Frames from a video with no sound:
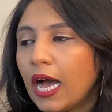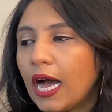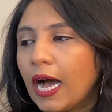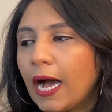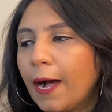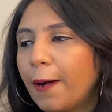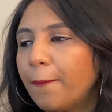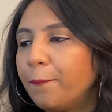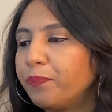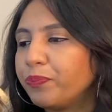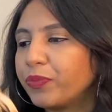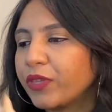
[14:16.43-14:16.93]

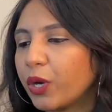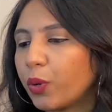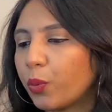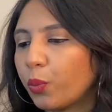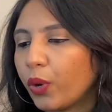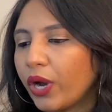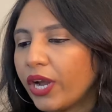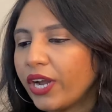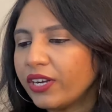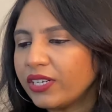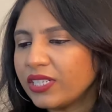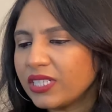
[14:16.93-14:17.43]

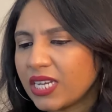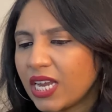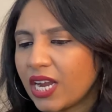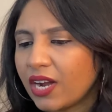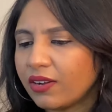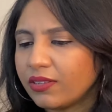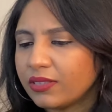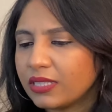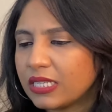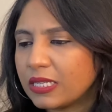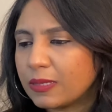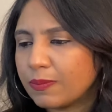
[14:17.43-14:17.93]
Wear and tear
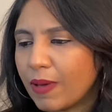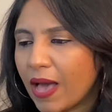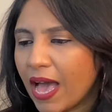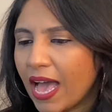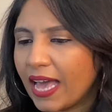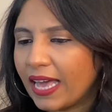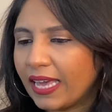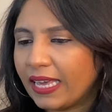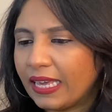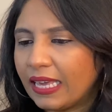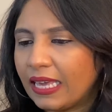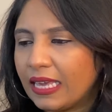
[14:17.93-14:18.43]
on this
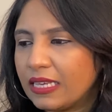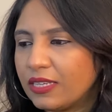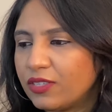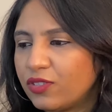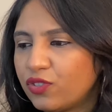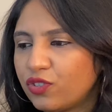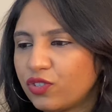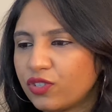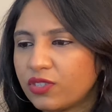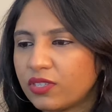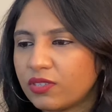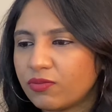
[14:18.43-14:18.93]
bag
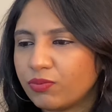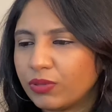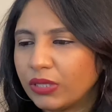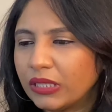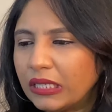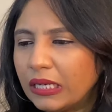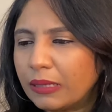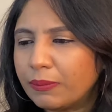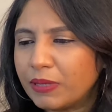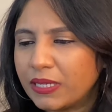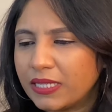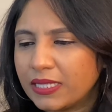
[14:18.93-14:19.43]
is just
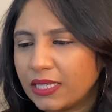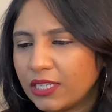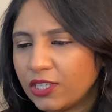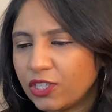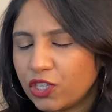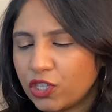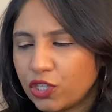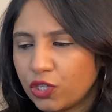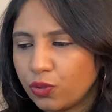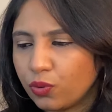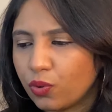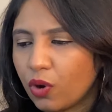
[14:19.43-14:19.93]
really amazing
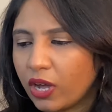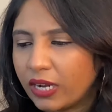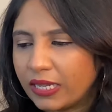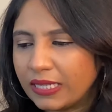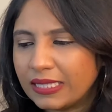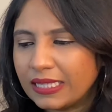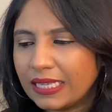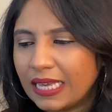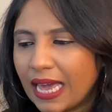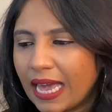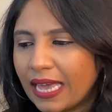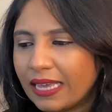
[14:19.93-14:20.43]
too.
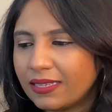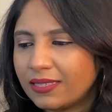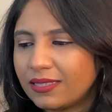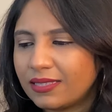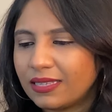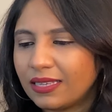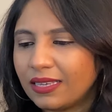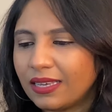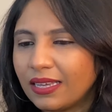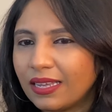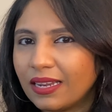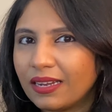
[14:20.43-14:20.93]
Honestly, I
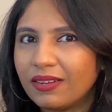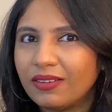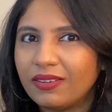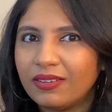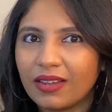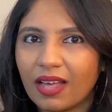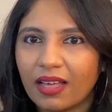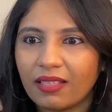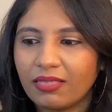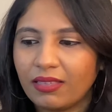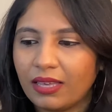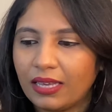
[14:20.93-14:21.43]
see
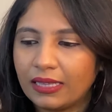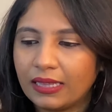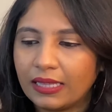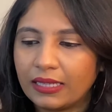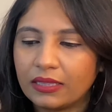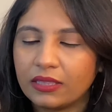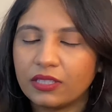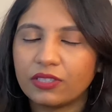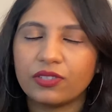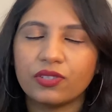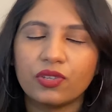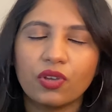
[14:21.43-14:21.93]
nothing.
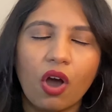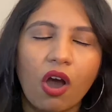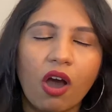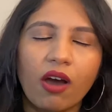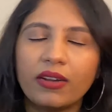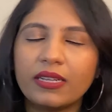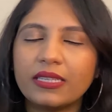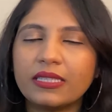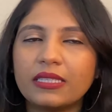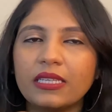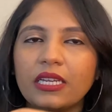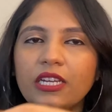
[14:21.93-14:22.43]
Like, there's
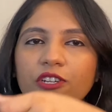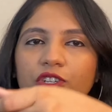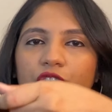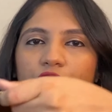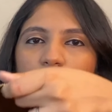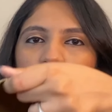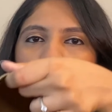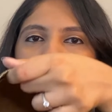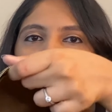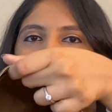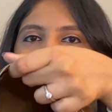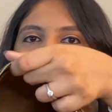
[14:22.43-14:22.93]
honestly
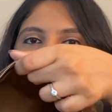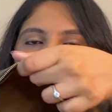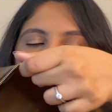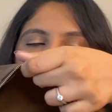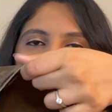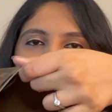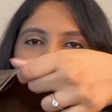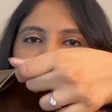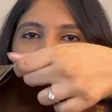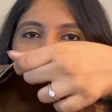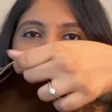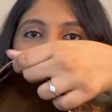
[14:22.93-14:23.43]
no
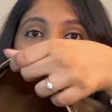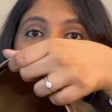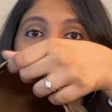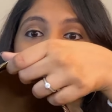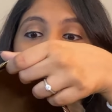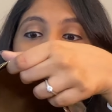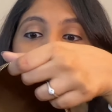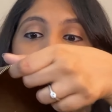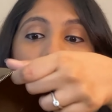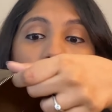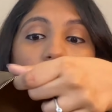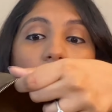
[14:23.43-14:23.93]
wear and
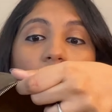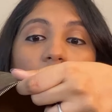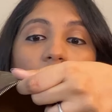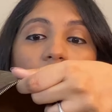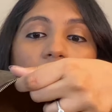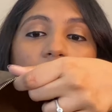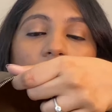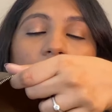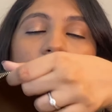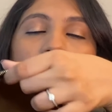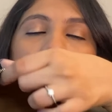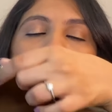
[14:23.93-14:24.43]
tear at
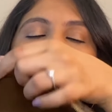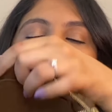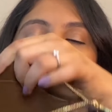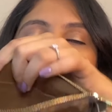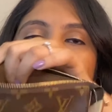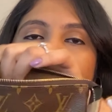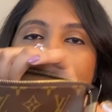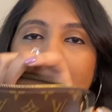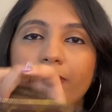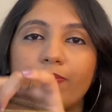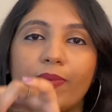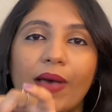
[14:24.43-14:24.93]
all.
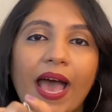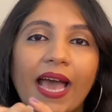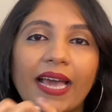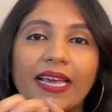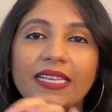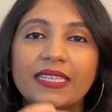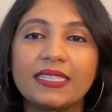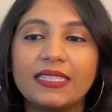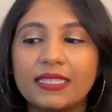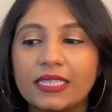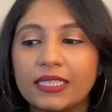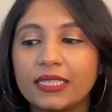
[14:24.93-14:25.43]
This bag
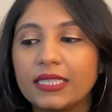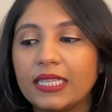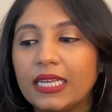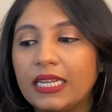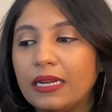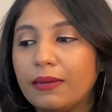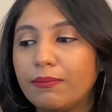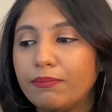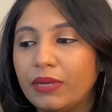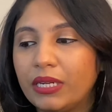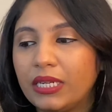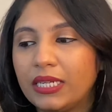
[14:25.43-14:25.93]
is still
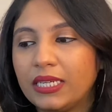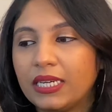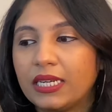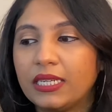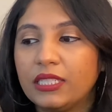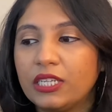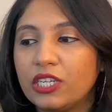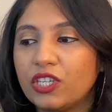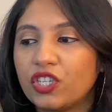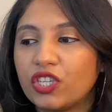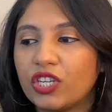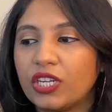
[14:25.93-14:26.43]
in a mint
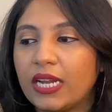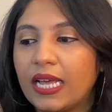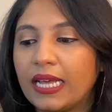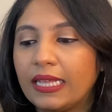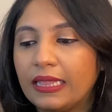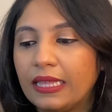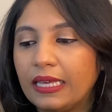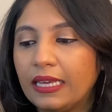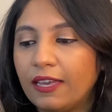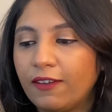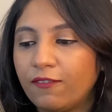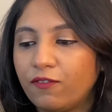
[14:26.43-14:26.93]
condition. I
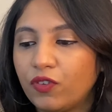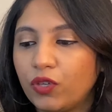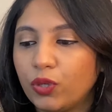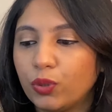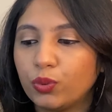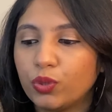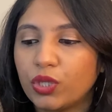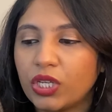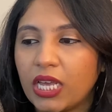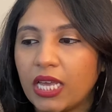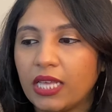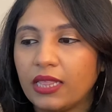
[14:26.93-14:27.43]
think if
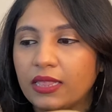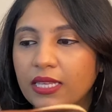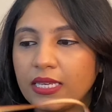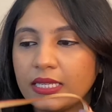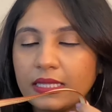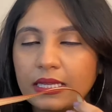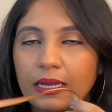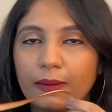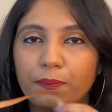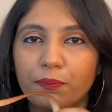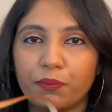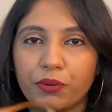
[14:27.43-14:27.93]
you take
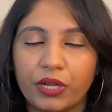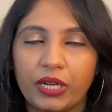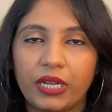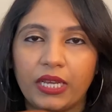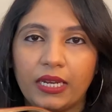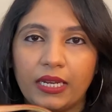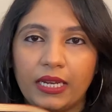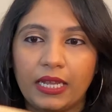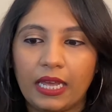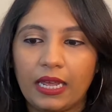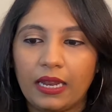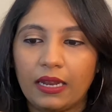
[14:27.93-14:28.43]
this and put
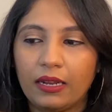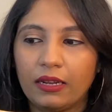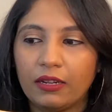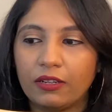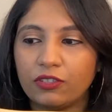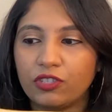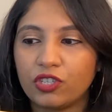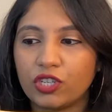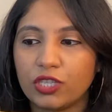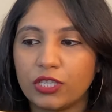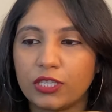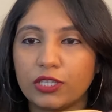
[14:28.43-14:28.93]
it
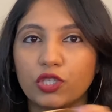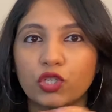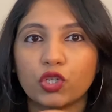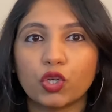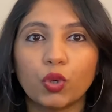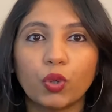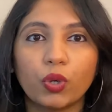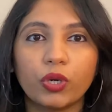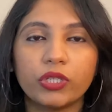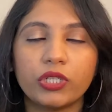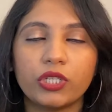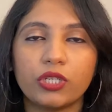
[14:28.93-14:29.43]
into the
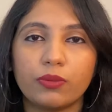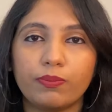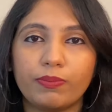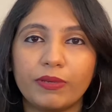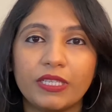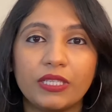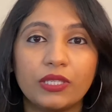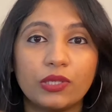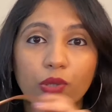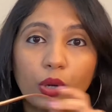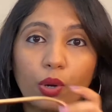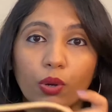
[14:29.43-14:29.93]
store to
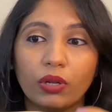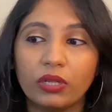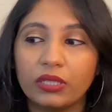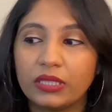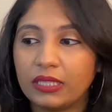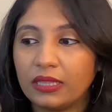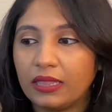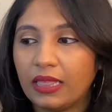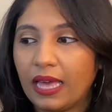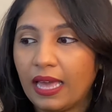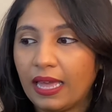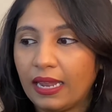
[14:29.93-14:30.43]
be sold,
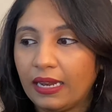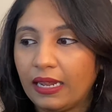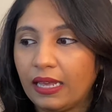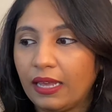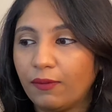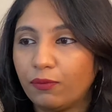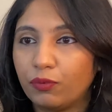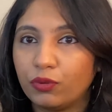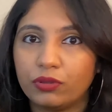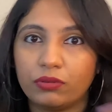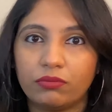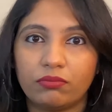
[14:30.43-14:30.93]
then
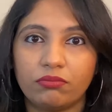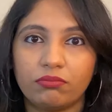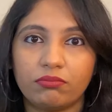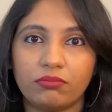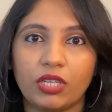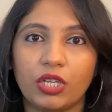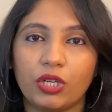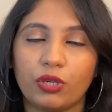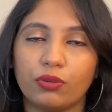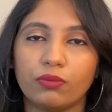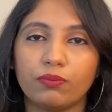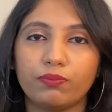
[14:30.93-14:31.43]
it would,
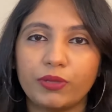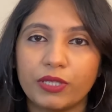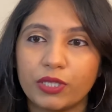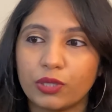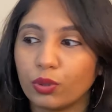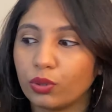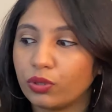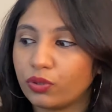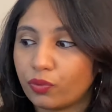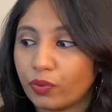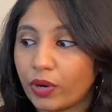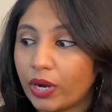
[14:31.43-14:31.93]
you know, be
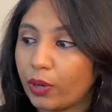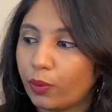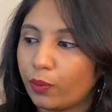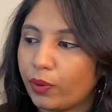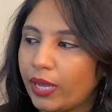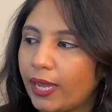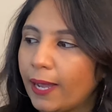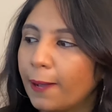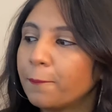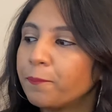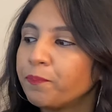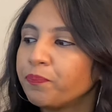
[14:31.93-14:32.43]
sold right
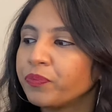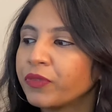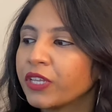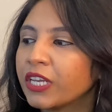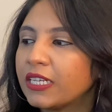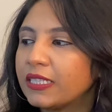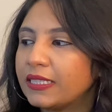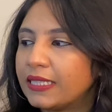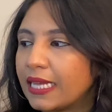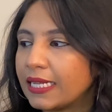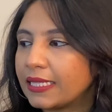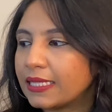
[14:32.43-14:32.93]
away.
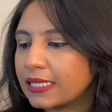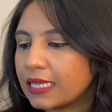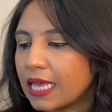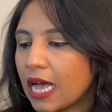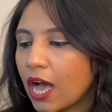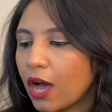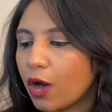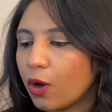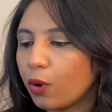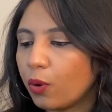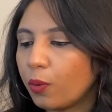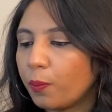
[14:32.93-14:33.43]
That's
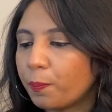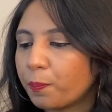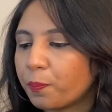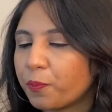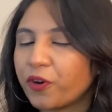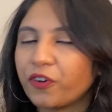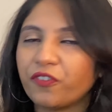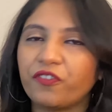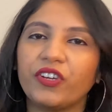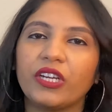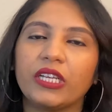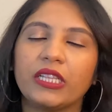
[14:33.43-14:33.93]
how
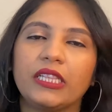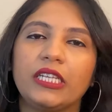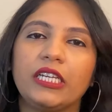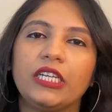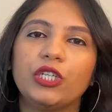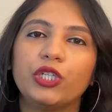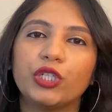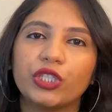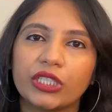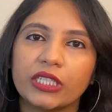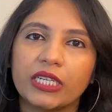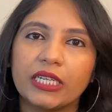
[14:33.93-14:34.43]

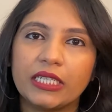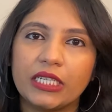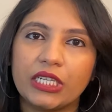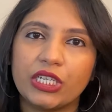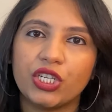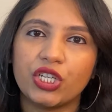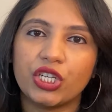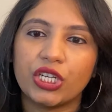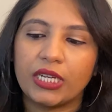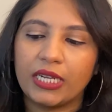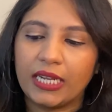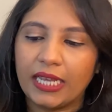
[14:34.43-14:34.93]
perfectly good
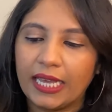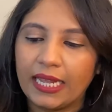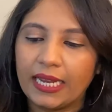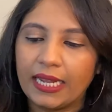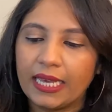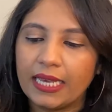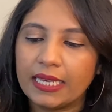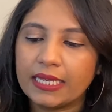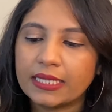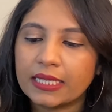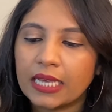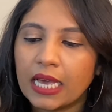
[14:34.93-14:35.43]
condition it
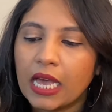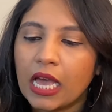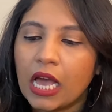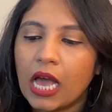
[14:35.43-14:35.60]
is.